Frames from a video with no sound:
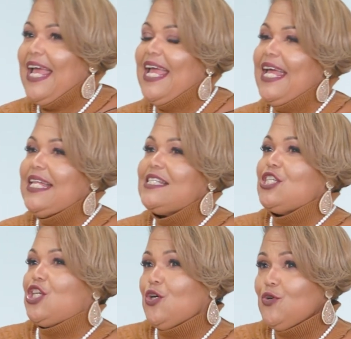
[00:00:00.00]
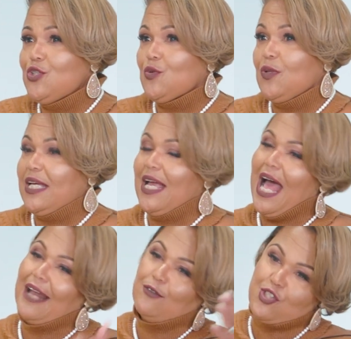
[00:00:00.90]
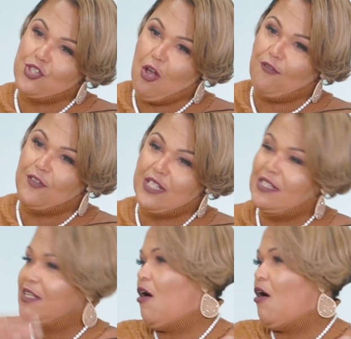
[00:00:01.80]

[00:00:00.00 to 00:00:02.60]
it's usually, I don't just offer this, I